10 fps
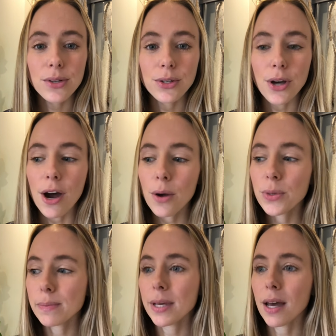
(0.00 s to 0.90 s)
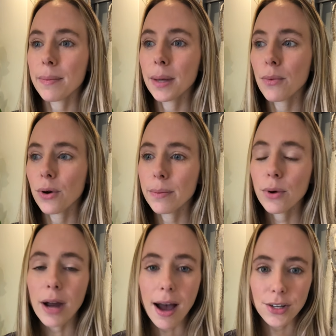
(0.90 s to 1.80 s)
dog was becoming more and more
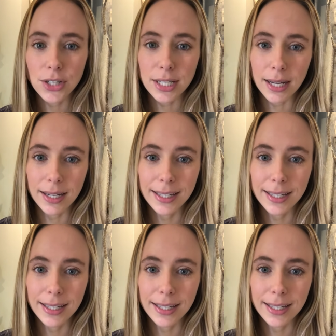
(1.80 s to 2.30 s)
agitated,